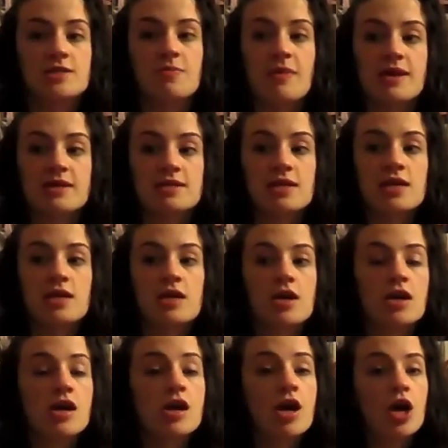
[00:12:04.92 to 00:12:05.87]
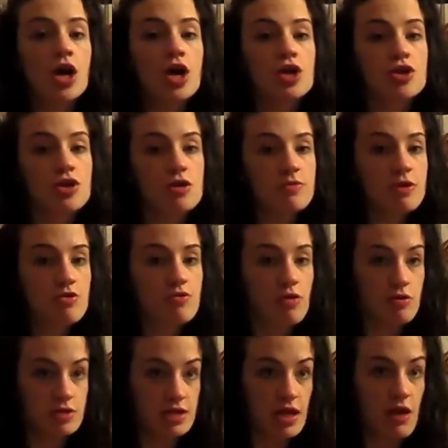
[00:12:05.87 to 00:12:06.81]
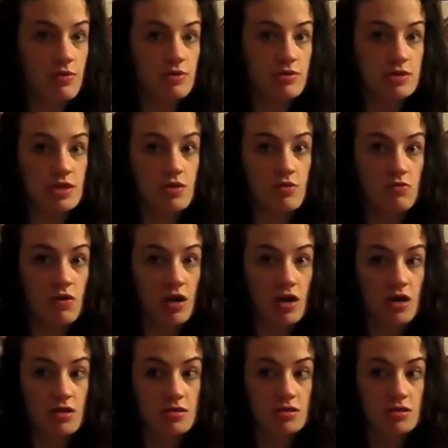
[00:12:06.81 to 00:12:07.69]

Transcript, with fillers: it's amazing here, you're gonna be grossed out when you see the water.